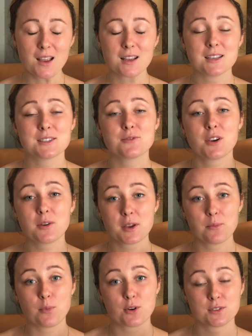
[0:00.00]
It's very
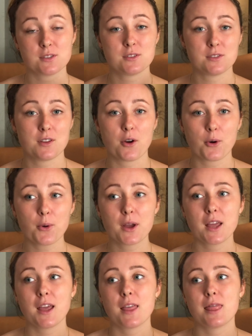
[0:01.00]
important to know
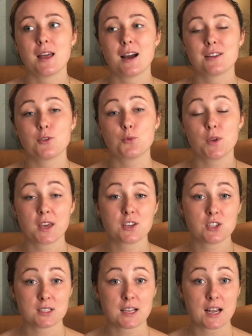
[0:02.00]
that we can
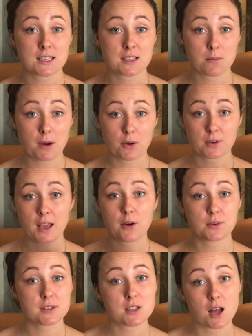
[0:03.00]
just ask about
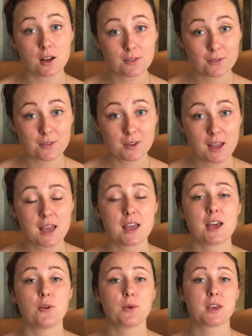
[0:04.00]
ourselves
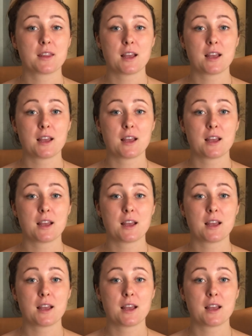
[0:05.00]
and we can